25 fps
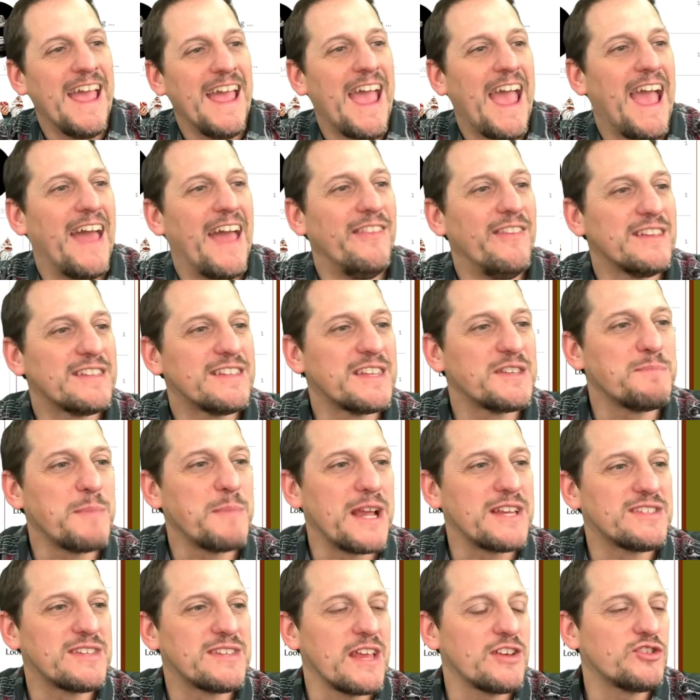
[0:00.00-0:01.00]
And this is my
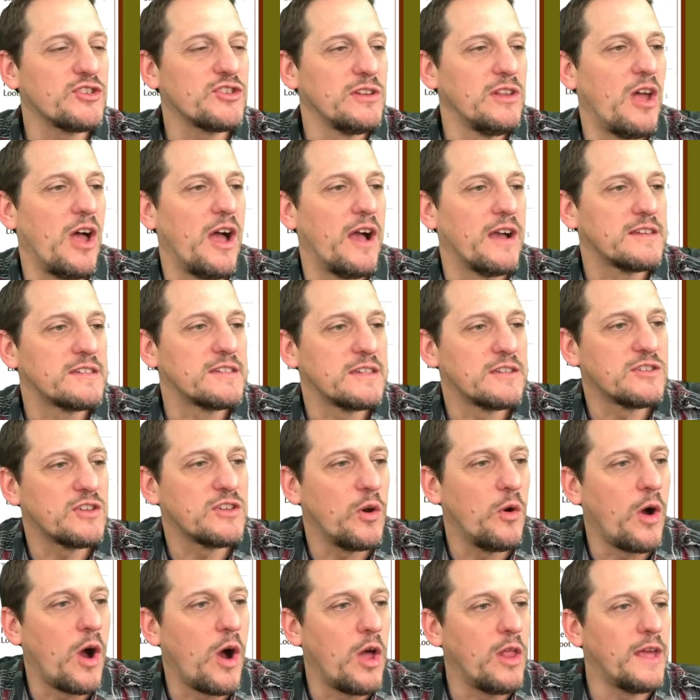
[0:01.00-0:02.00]
session logs.
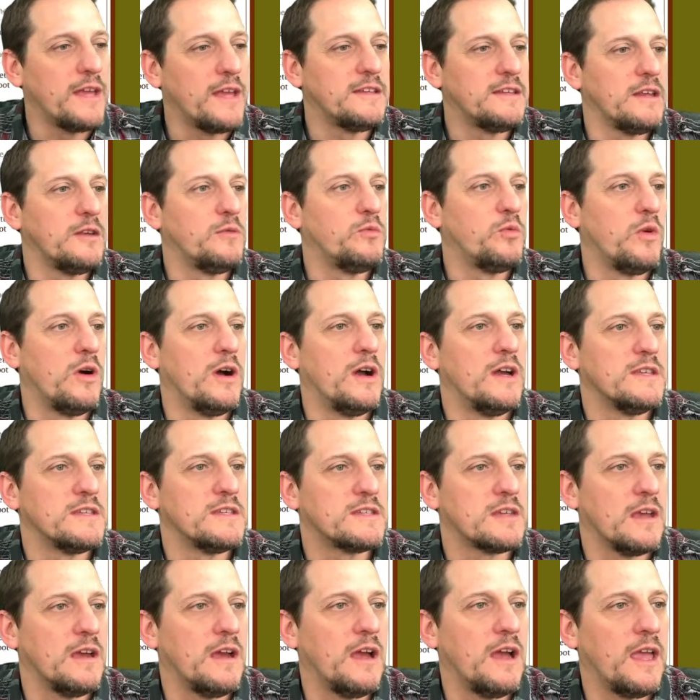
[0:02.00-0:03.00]
So all I did was,
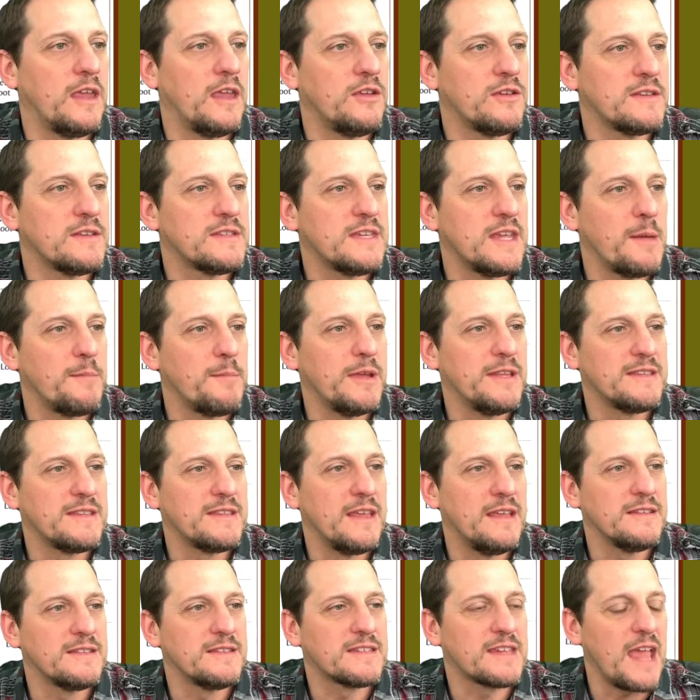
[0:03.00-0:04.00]
you can see I'm
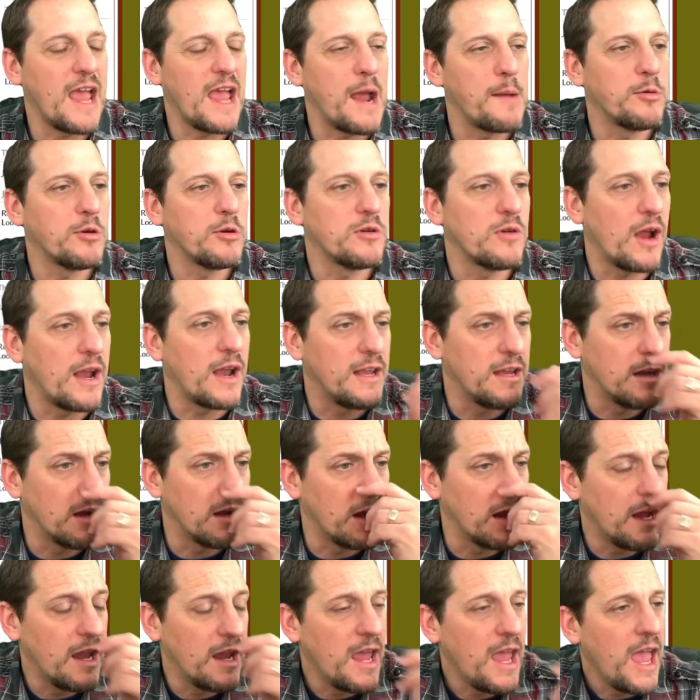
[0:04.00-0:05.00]
in Scabard right
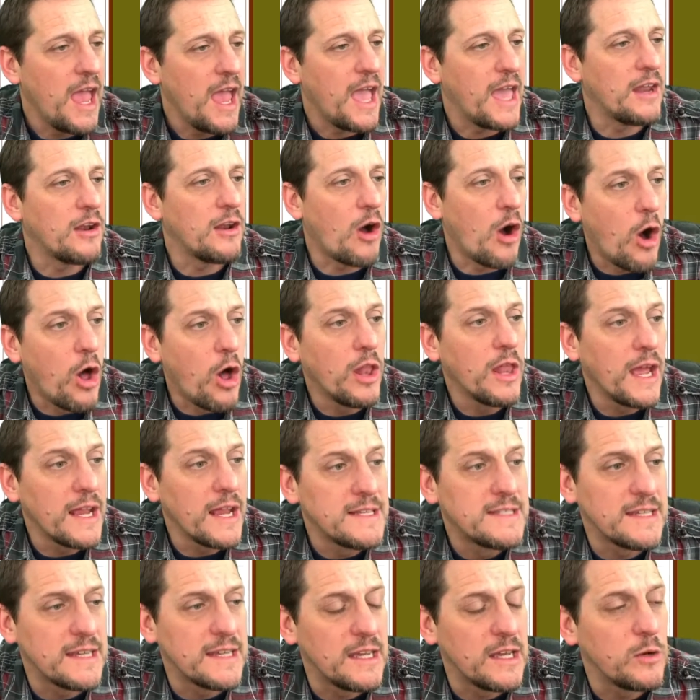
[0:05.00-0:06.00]
here. And all I
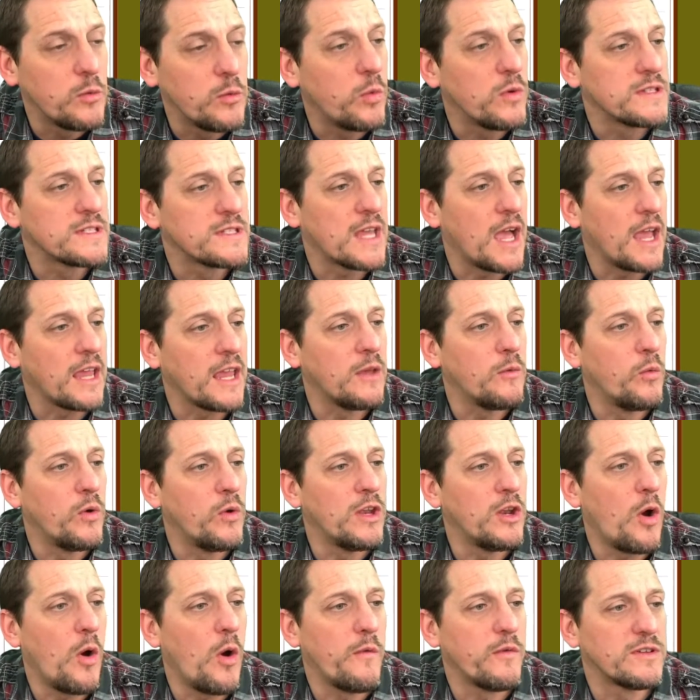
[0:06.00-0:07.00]
did was I
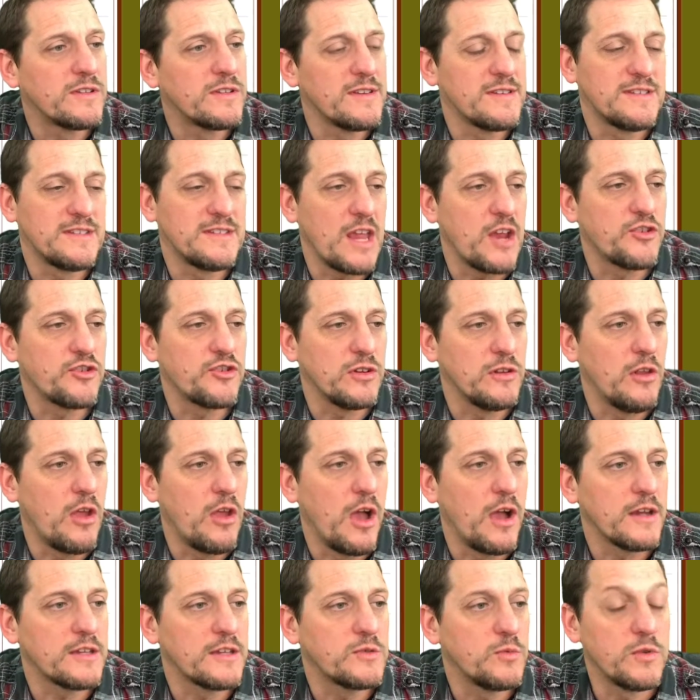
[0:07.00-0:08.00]
went over to session
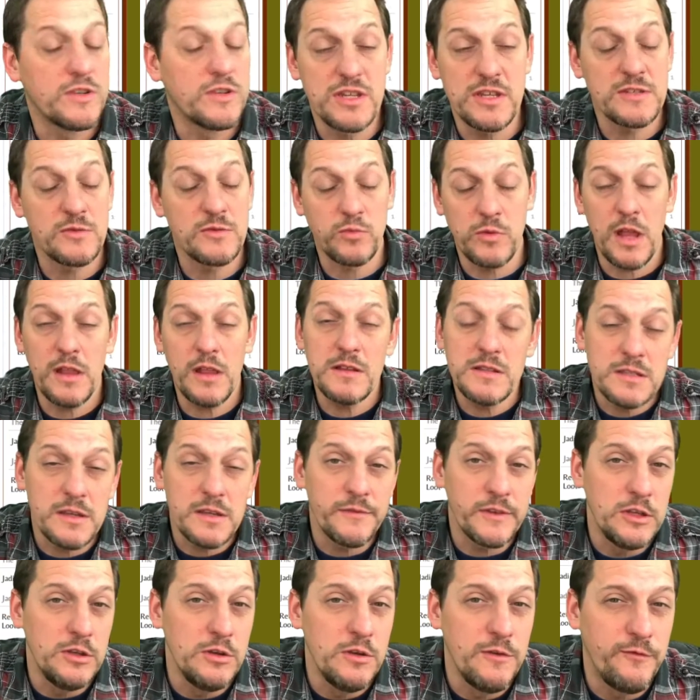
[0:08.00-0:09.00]
logs, which is a
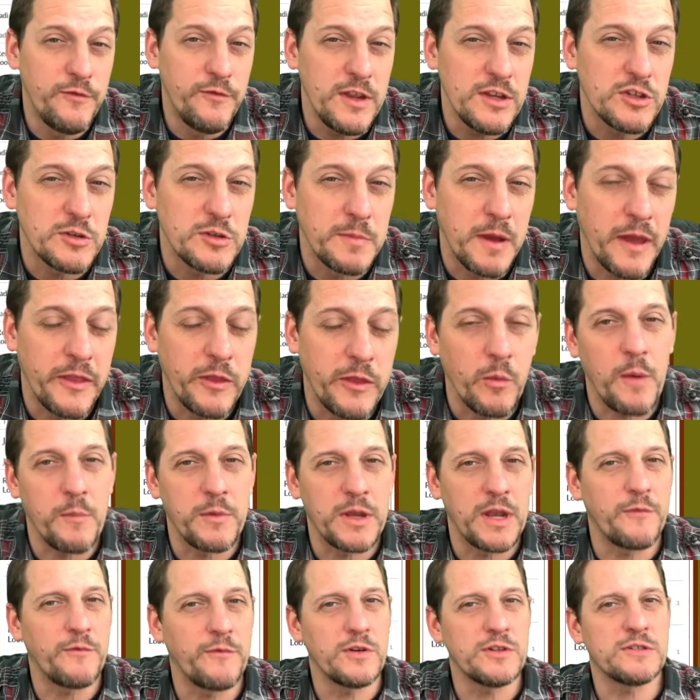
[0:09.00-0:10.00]
relatively new feature, by the way.
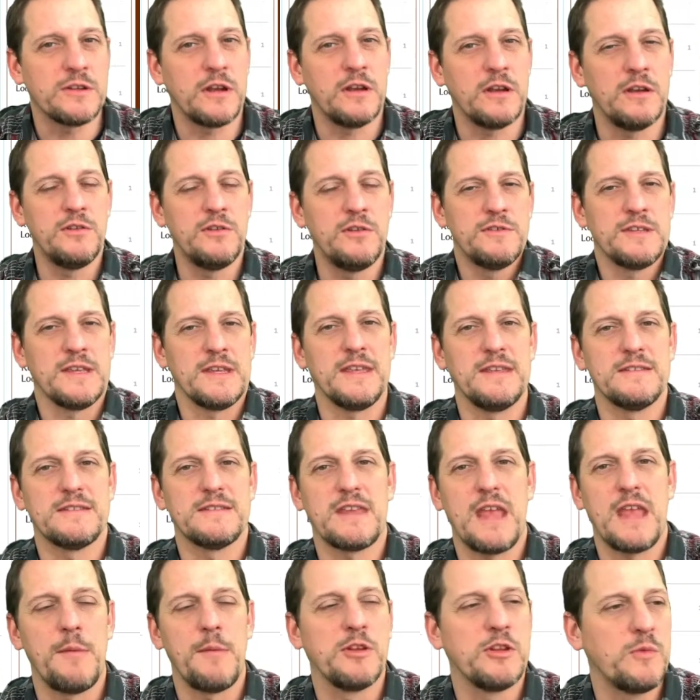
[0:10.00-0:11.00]
When I first started using
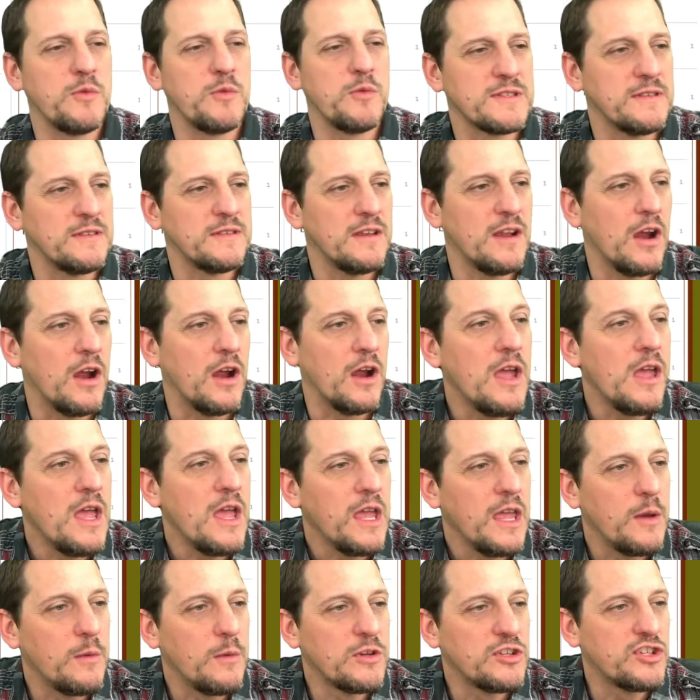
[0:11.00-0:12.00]
Scabard, that wasn't there.
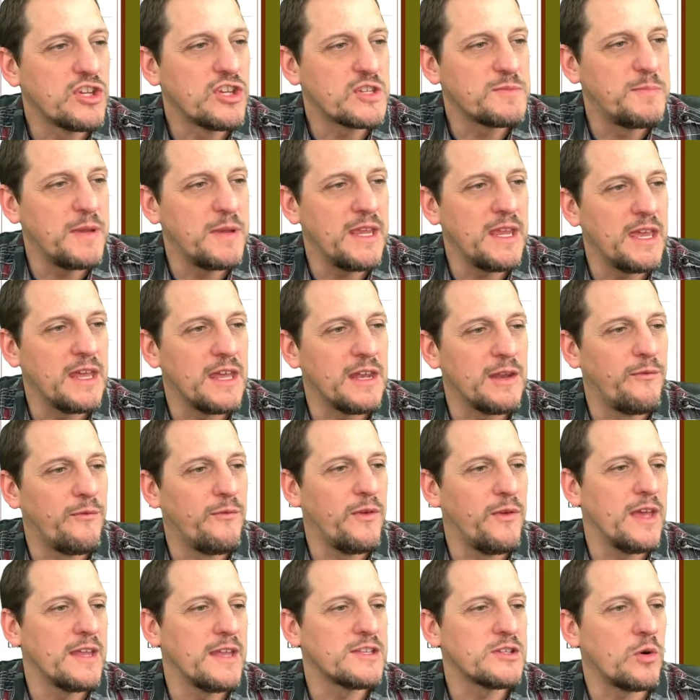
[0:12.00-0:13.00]
It would just be an
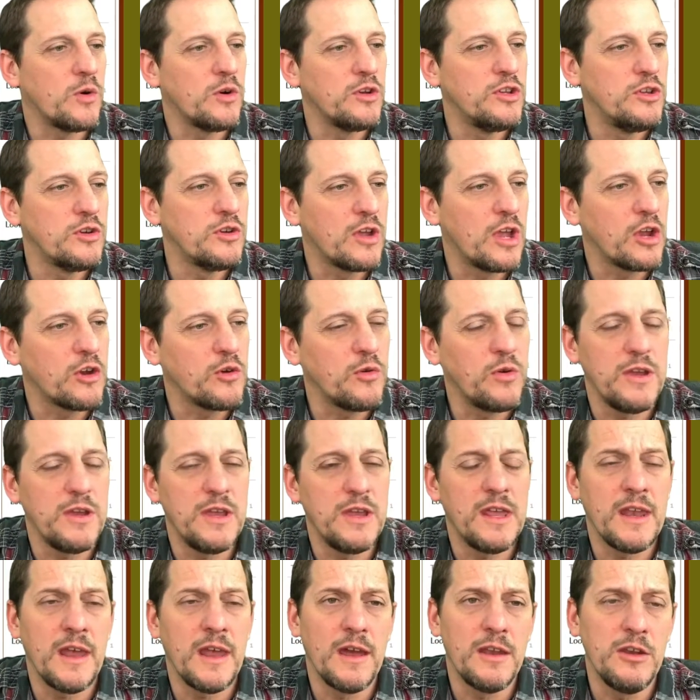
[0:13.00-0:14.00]
event or you could
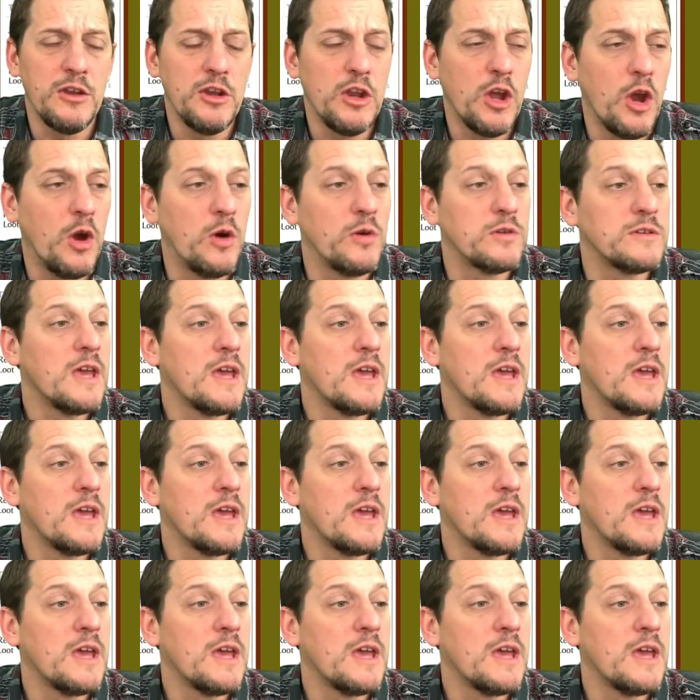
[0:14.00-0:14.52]
create a note.